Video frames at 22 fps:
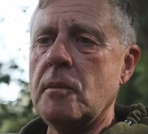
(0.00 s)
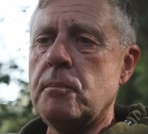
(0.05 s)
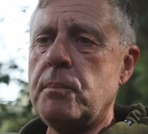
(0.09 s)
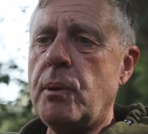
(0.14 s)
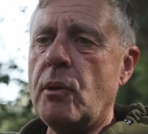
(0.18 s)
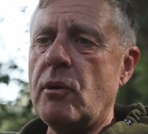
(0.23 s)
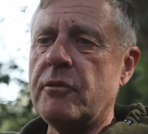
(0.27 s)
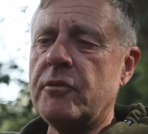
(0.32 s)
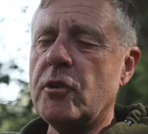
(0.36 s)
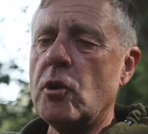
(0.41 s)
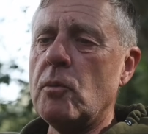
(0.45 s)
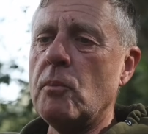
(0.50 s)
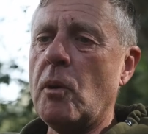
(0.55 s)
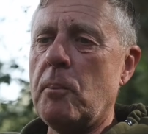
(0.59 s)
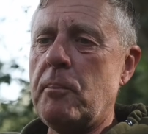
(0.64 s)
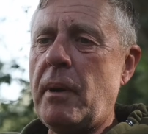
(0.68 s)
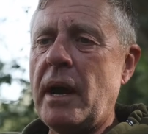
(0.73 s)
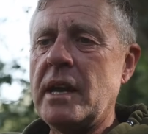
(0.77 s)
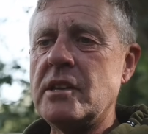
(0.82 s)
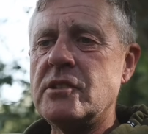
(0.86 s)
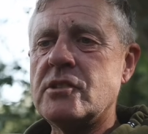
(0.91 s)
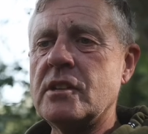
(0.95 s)
Put a few more
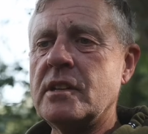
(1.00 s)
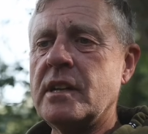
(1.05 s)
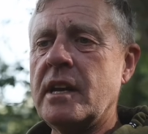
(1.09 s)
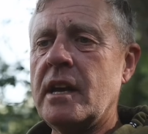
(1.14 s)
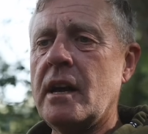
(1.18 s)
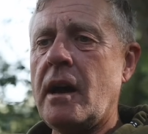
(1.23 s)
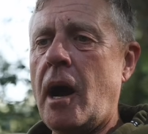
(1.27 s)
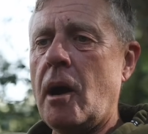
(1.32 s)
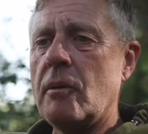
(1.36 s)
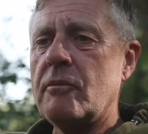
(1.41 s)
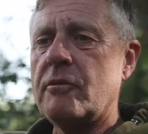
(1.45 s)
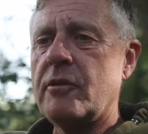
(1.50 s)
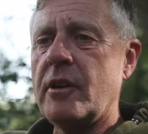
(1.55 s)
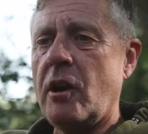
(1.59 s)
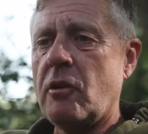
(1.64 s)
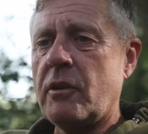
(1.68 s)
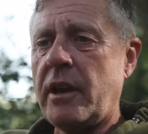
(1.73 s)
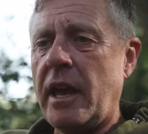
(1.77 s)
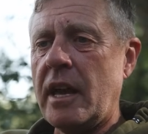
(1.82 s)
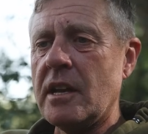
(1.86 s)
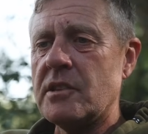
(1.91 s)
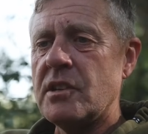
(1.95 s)
baits in there, hopefully
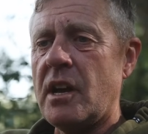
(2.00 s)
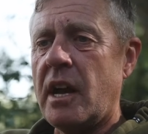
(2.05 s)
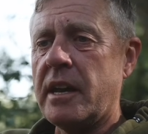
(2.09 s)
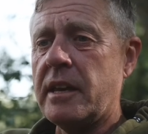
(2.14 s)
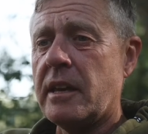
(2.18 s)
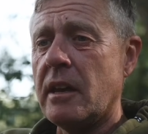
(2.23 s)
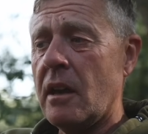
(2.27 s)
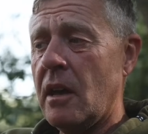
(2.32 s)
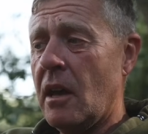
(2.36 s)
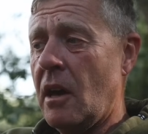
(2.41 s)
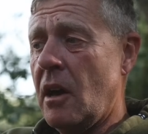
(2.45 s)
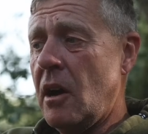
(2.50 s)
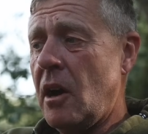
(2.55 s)
I'll get a take.